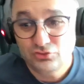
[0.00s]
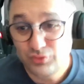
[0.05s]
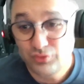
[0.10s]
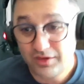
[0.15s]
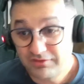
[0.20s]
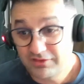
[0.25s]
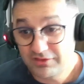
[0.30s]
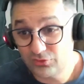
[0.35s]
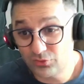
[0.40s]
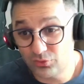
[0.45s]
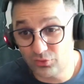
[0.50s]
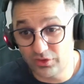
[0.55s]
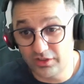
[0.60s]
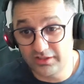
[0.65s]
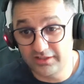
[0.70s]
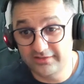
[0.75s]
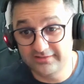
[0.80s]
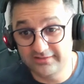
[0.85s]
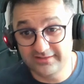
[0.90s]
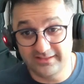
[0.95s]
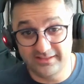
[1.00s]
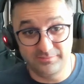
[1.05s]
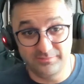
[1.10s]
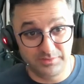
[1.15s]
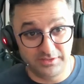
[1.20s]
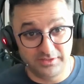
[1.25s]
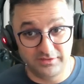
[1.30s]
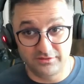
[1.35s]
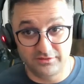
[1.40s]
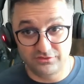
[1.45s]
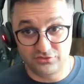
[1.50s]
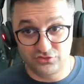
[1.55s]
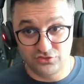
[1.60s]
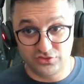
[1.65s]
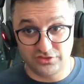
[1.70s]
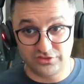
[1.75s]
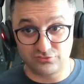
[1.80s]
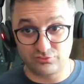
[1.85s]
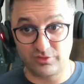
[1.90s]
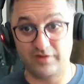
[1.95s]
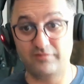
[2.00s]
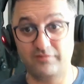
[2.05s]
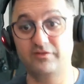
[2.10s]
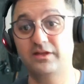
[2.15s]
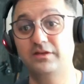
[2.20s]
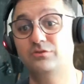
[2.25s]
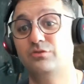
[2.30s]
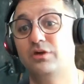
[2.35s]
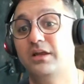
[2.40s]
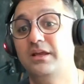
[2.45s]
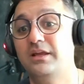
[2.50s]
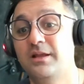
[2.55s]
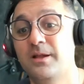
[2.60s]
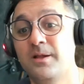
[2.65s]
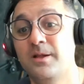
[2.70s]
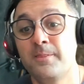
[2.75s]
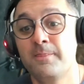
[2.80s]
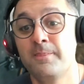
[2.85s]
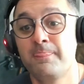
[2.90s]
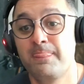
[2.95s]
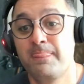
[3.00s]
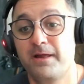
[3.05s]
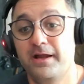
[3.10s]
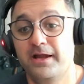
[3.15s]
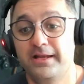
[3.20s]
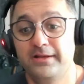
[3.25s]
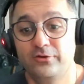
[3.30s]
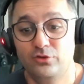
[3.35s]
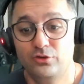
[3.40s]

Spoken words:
to Revit, or it's going to be just Revit, right? And